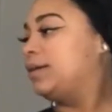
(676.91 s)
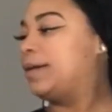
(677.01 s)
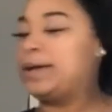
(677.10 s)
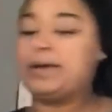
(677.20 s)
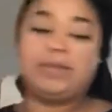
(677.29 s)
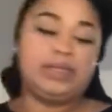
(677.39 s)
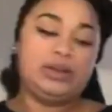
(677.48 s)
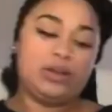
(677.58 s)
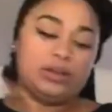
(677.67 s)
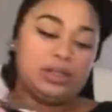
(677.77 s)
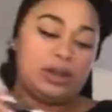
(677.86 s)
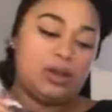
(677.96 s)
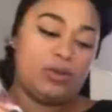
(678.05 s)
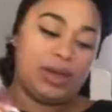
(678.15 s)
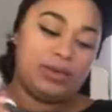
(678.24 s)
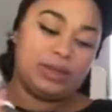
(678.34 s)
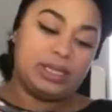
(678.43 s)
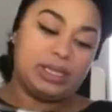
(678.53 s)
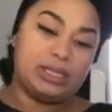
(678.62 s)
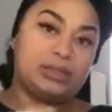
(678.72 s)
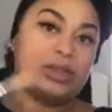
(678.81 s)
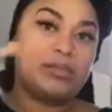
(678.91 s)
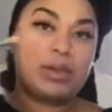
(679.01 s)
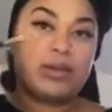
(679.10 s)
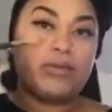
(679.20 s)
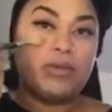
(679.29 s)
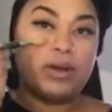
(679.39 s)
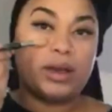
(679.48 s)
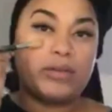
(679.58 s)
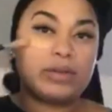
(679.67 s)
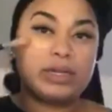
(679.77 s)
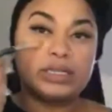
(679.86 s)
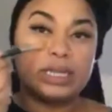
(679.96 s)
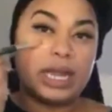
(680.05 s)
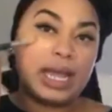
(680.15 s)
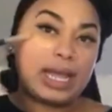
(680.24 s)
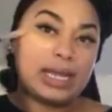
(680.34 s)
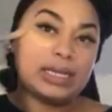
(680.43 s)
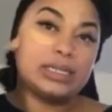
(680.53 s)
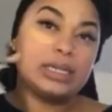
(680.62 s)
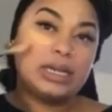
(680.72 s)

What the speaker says: A little goes a long way with this. You can make it full coverage, light,